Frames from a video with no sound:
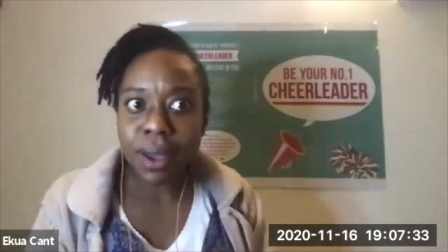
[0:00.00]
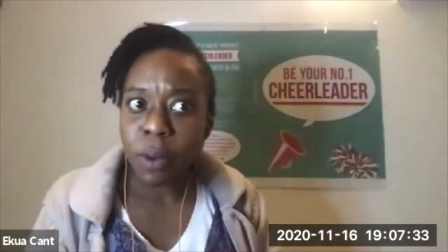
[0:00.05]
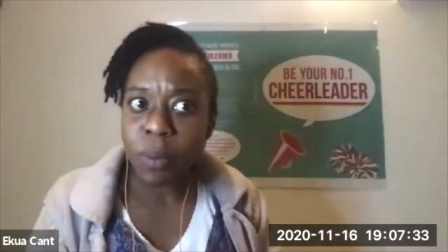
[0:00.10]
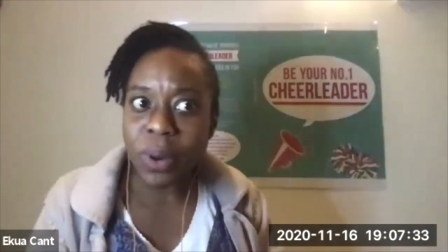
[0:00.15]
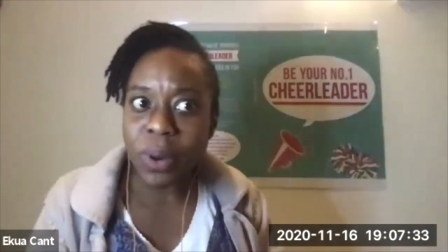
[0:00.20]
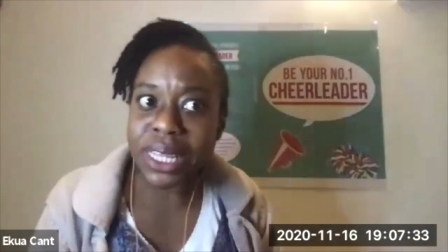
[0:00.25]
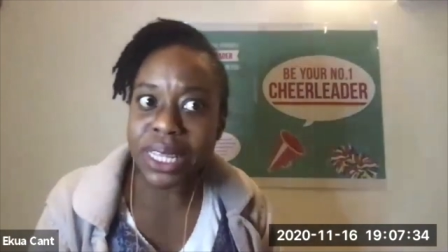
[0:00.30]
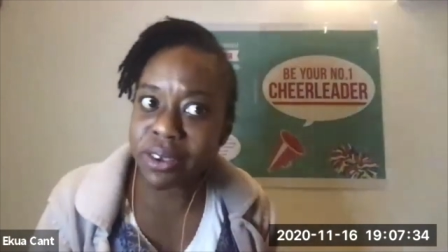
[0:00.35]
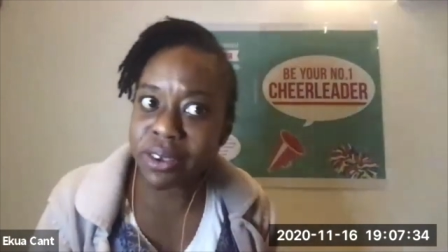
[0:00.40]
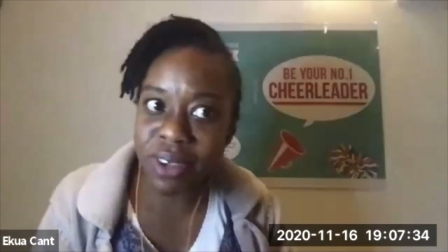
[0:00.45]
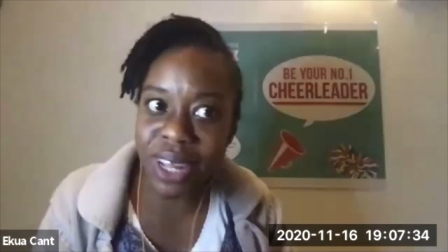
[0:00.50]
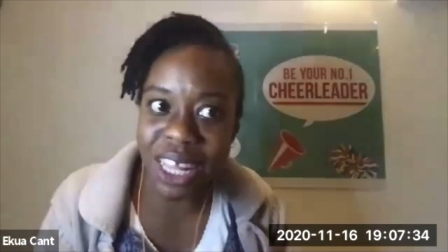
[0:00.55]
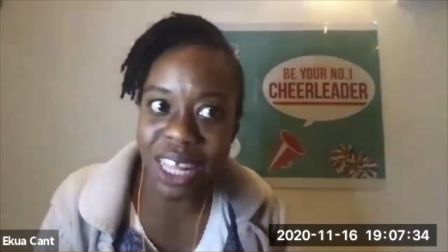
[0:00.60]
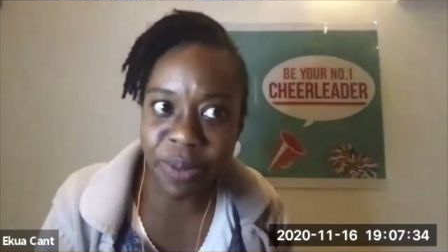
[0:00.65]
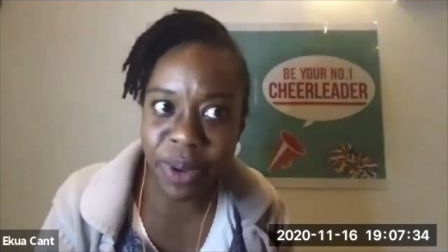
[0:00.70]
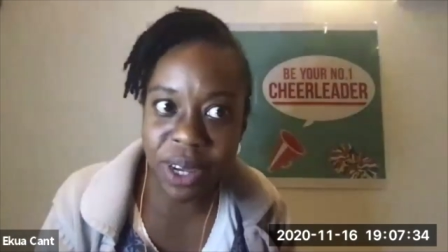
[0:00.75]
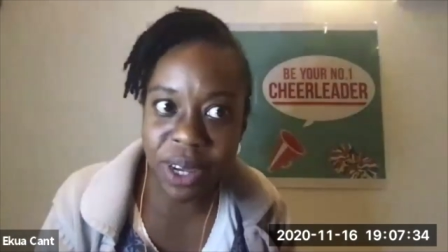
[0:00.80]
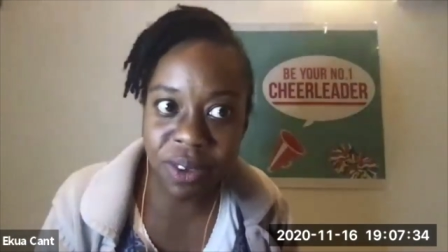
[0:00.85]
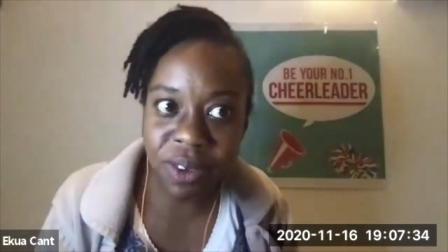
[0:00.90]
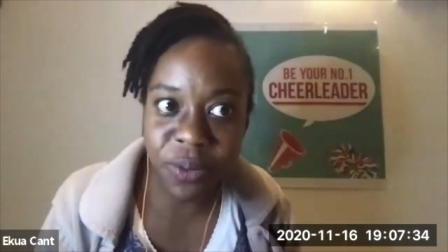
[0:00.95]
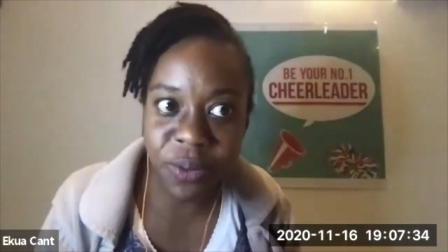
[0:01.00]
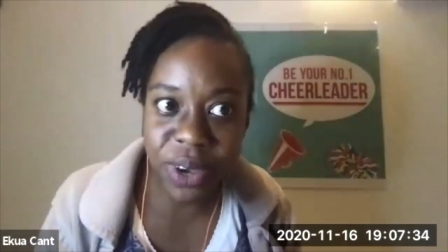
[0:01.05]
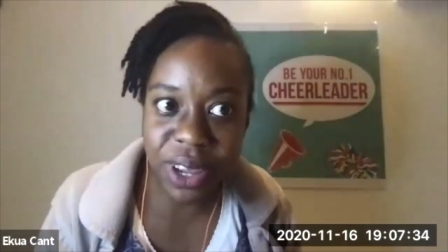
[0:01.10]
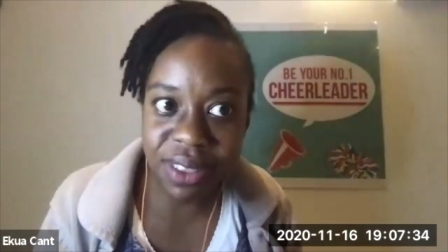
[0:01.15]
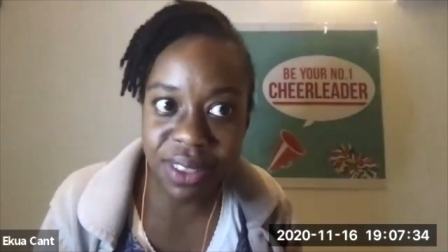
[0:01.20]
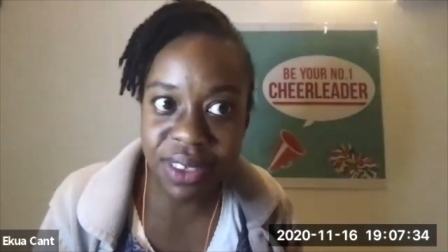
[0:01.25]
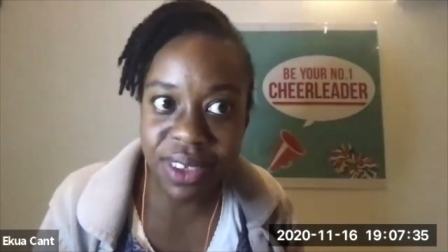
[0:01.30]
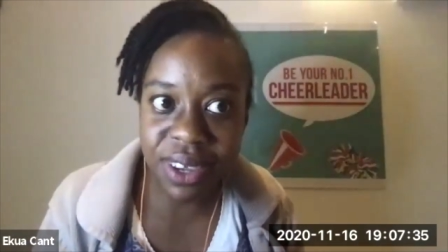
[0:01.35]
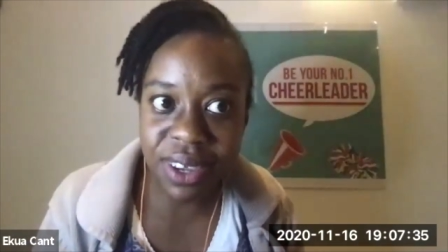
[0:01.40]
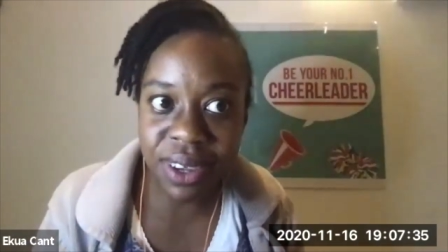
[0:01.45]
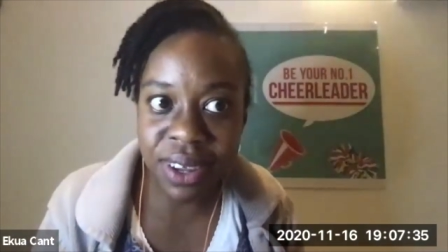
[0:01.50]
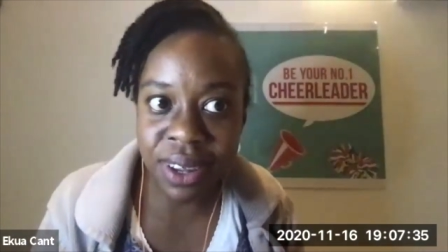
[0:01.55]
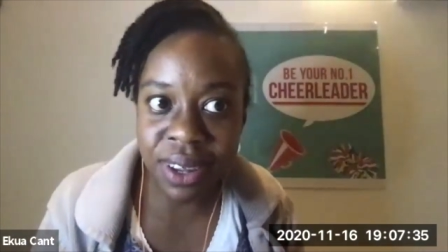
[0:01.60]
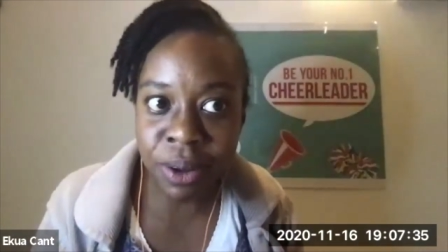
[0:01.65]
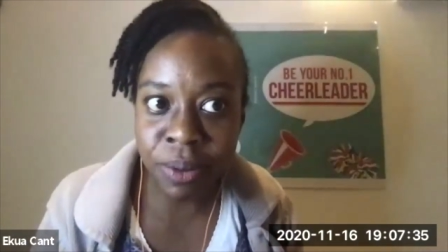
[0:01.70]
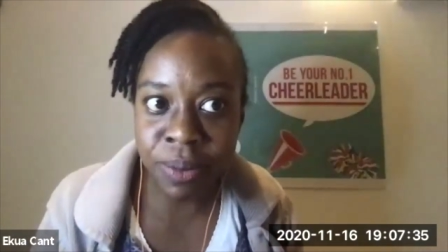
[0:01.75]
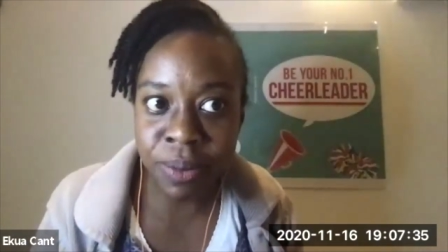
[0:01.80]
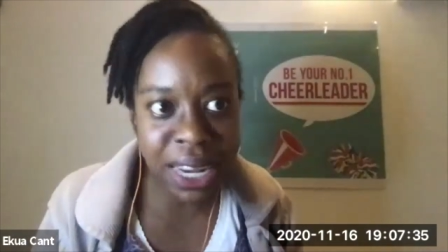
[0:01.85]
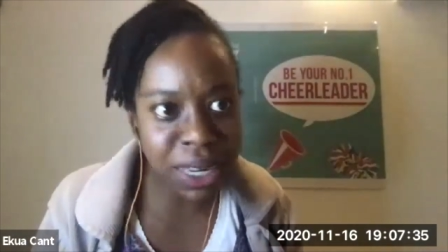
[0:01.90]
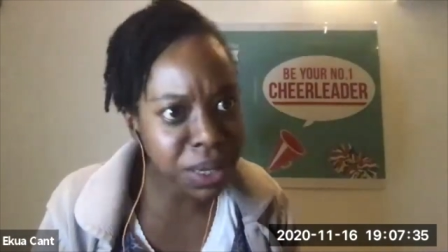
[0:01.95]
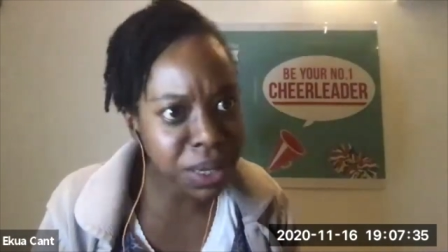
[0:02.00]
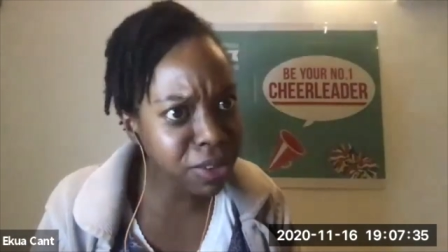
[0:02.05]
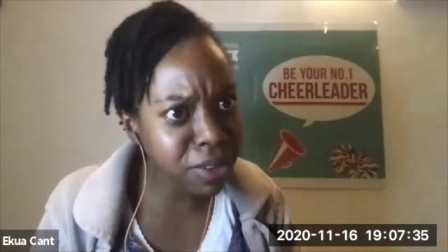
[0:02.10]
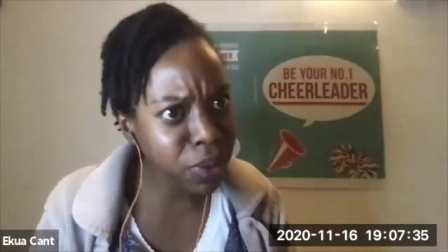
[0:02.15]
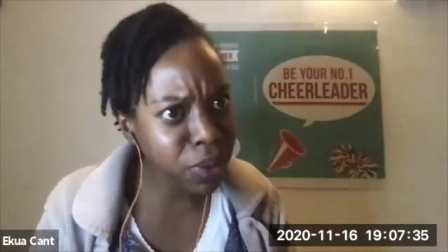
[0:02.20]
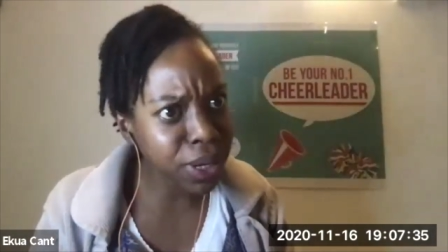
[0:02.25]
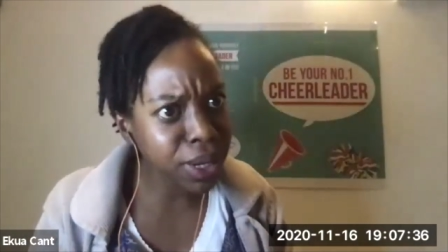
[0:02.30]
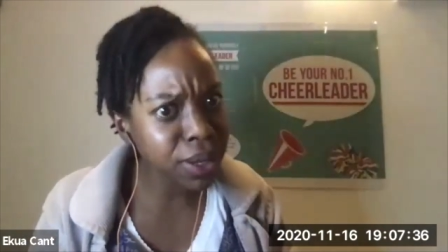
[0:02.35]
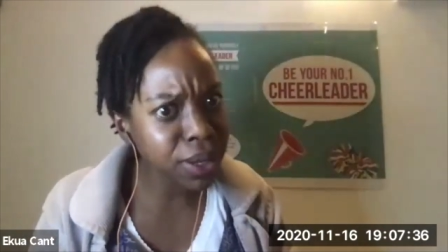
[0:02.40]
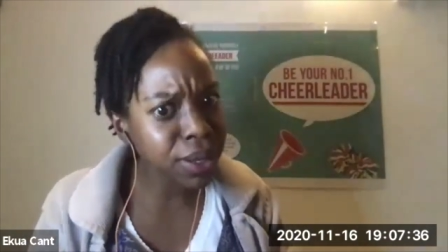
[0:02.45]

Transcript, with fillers: wait, did you test us about your diversity action as well?